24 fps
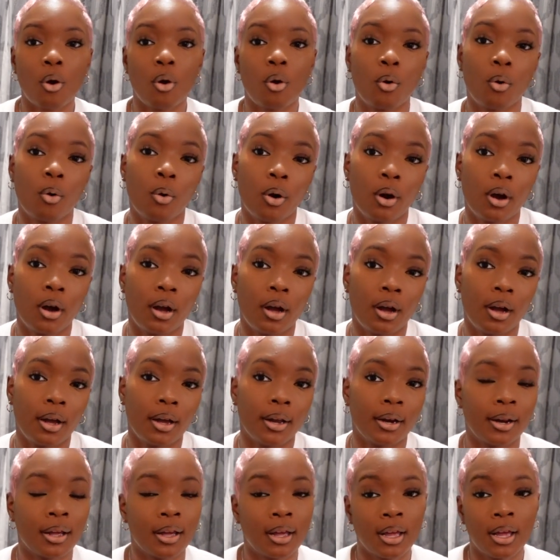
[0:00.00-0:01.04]

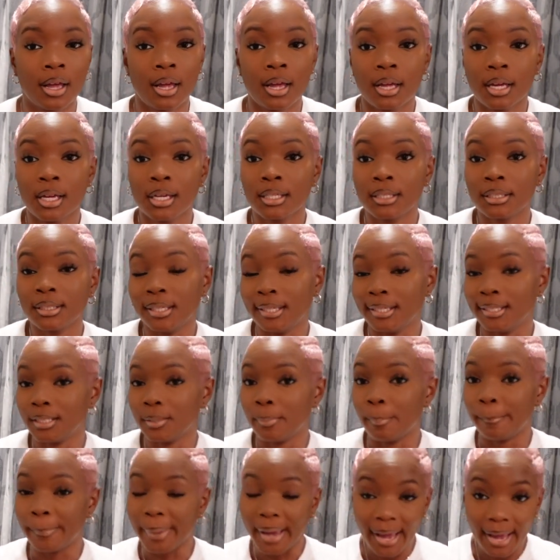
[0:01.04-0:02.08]
on this
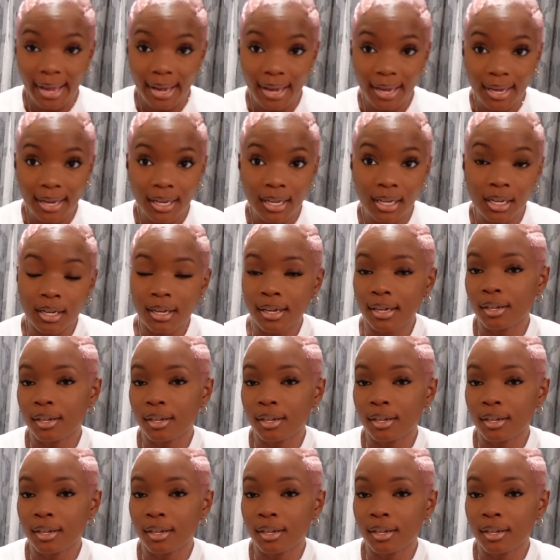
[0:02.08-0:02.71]
bag.